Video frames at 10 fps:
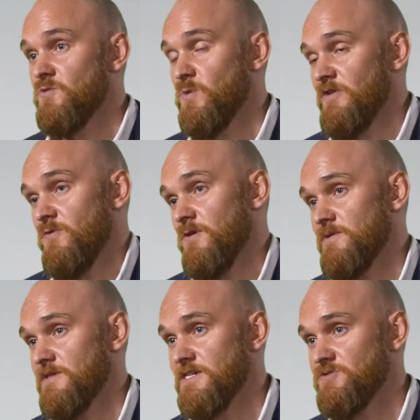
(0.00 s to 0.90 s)
We've worked
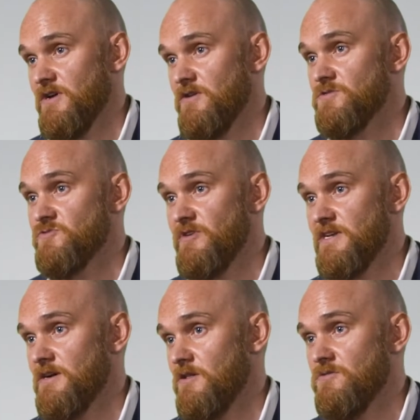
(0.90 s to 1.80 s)
with Leeds Rhinos
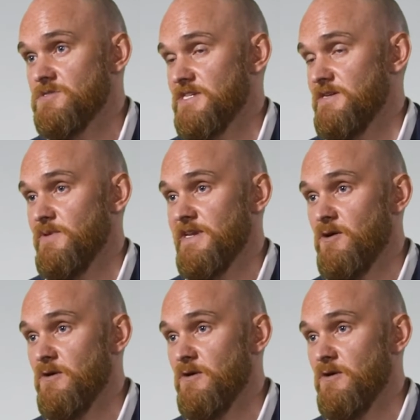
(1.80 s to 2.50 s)
really closely, and we now